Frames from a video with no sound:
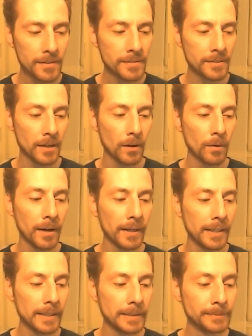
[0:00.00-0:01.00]
So
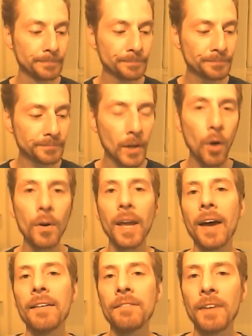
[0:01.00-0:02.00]
oh
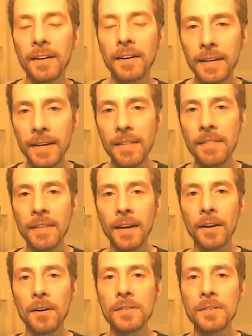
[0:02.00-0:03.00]
yeah, and finally
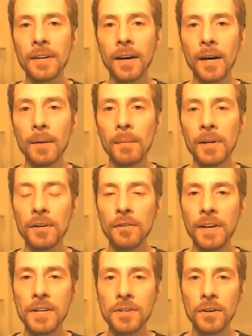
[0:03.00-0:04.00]
there's a new
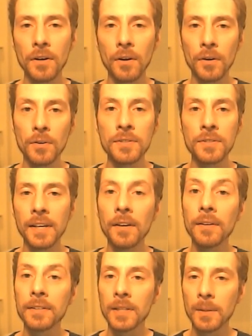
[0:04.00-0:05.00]
feature or new
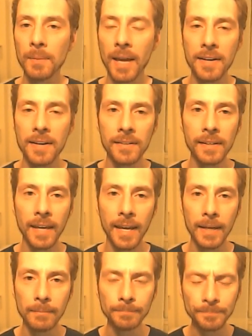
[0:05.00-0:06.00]
skill that's going to be added to the
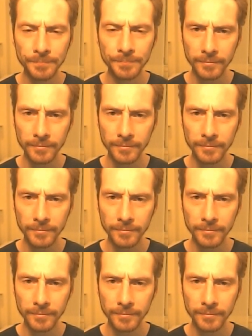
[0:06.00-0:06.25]
game